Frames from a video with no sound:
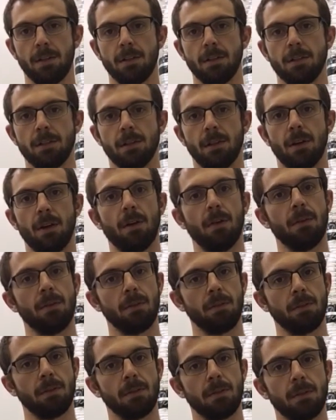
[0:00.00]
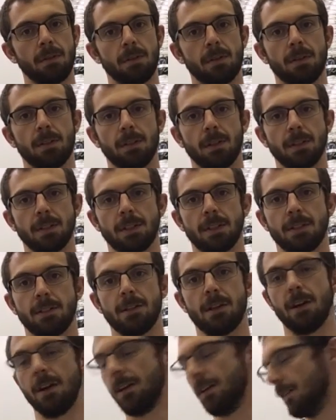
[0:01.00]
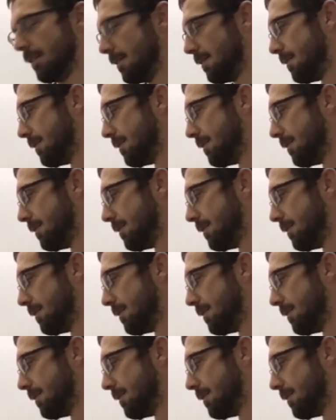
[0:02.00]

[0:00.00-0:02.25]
So let's get started.